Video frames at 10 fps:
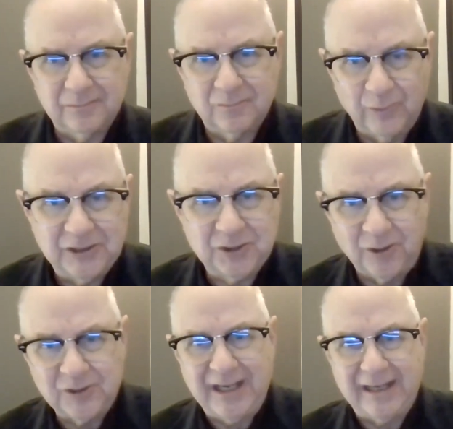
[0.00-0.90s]

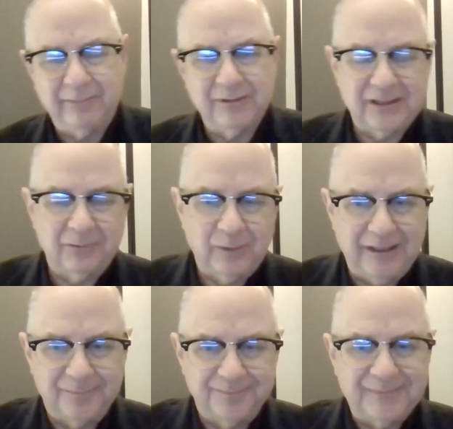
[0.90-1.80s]
research hat, I would say,
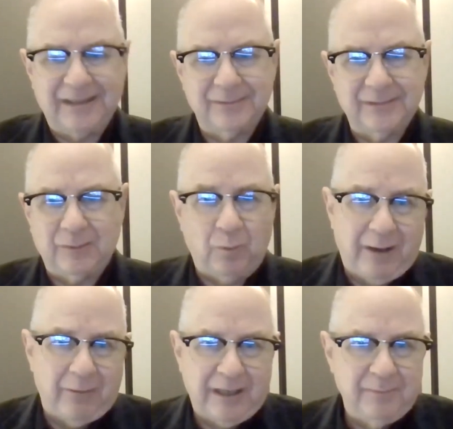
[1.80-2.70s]
well,
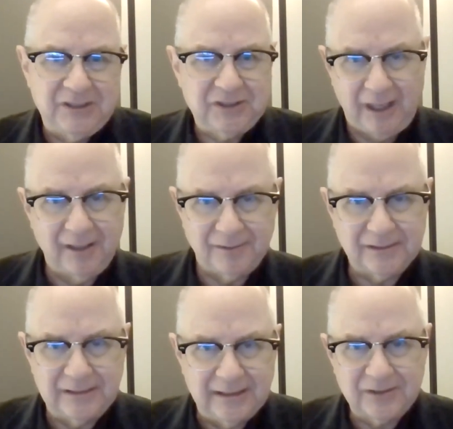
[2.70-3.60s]
why would I be stunned?
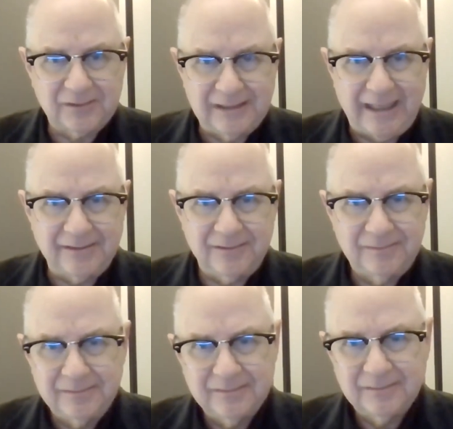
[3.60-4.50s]
It's not,
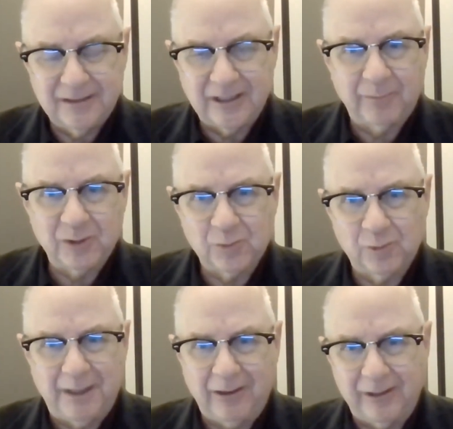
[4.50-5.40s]
the numbers
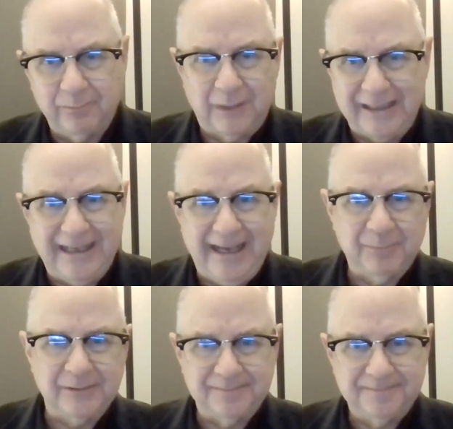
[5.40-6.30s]
would bear it, it might happen.